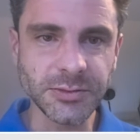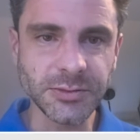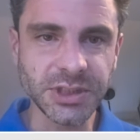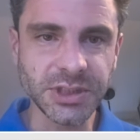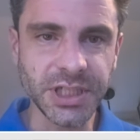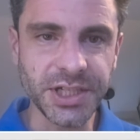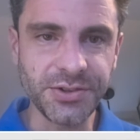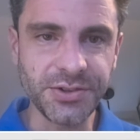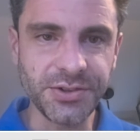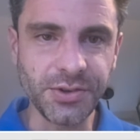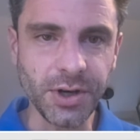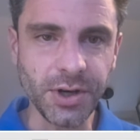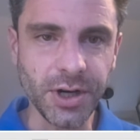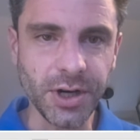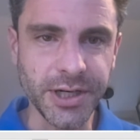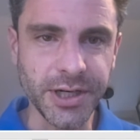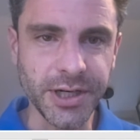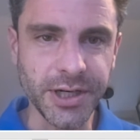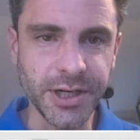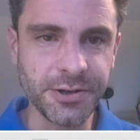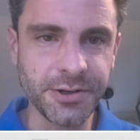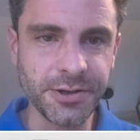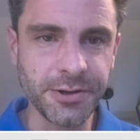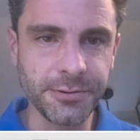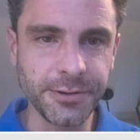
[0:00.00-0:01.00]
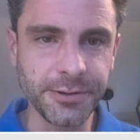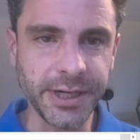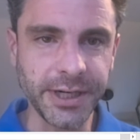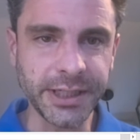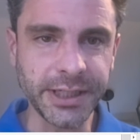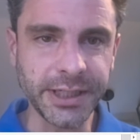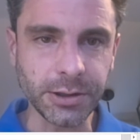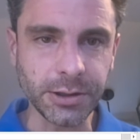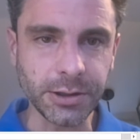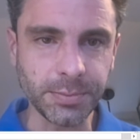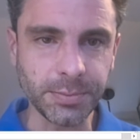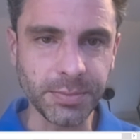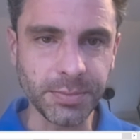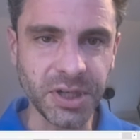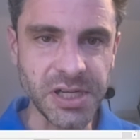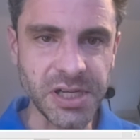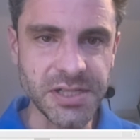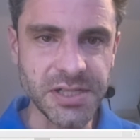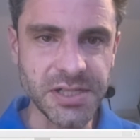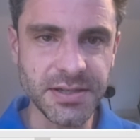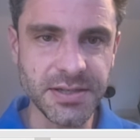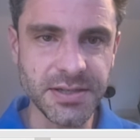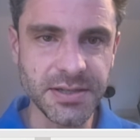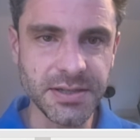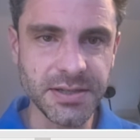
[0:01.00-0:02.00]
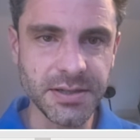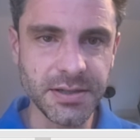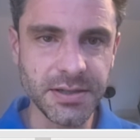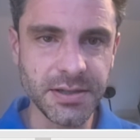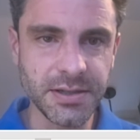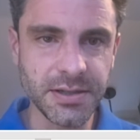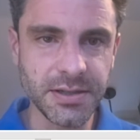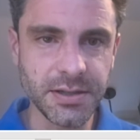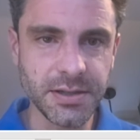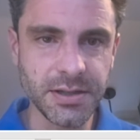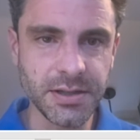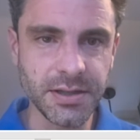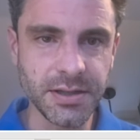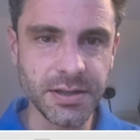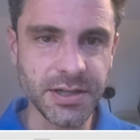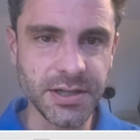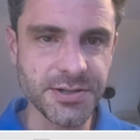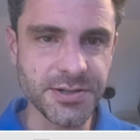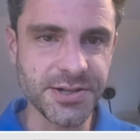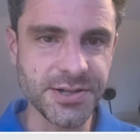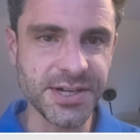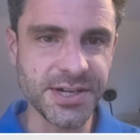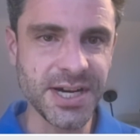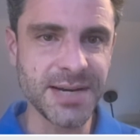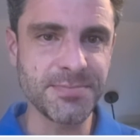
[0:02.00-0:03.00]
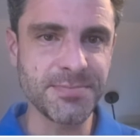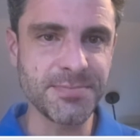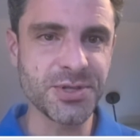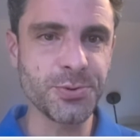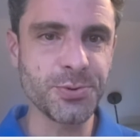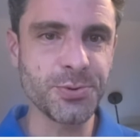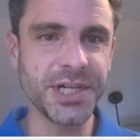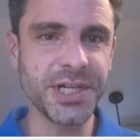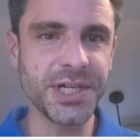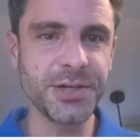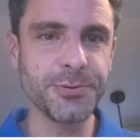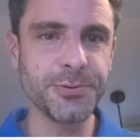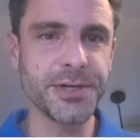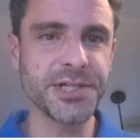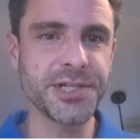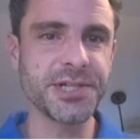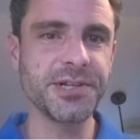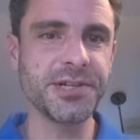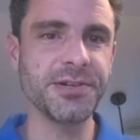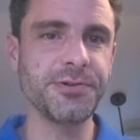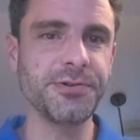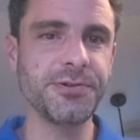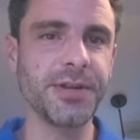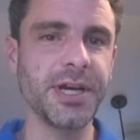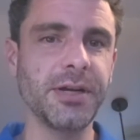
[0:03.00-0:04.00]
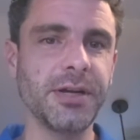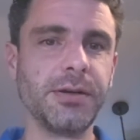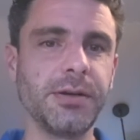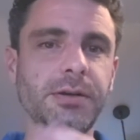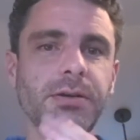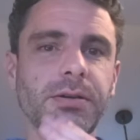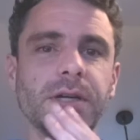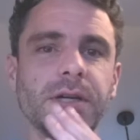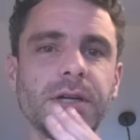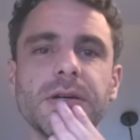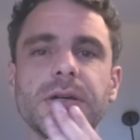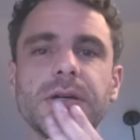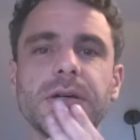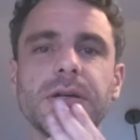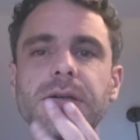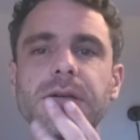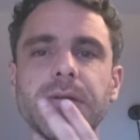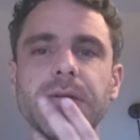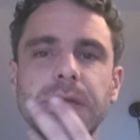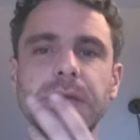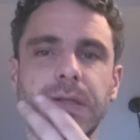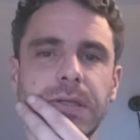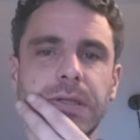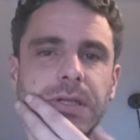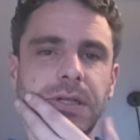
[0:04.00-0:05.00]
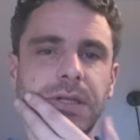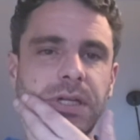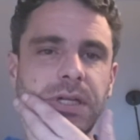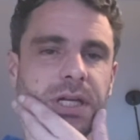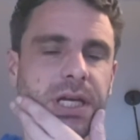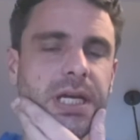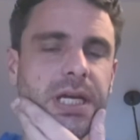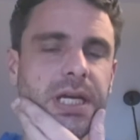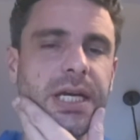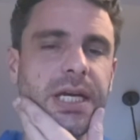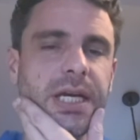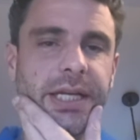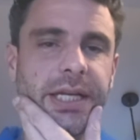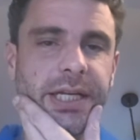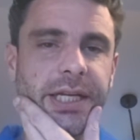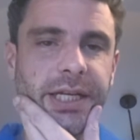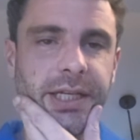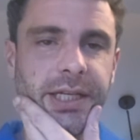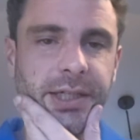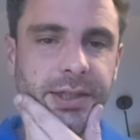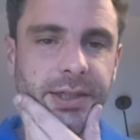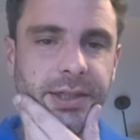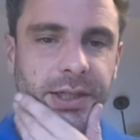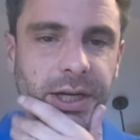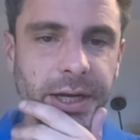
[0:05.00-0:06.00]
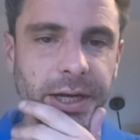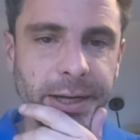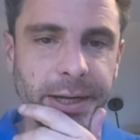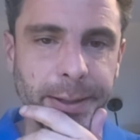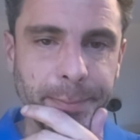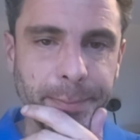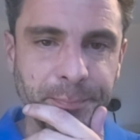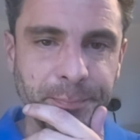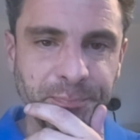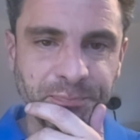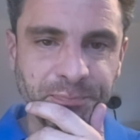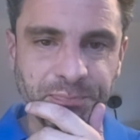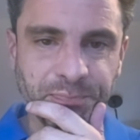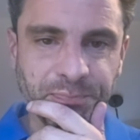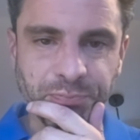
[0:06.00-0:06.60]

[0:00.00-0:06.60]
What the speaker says: is odd, right? But there's times when you want to do that. And then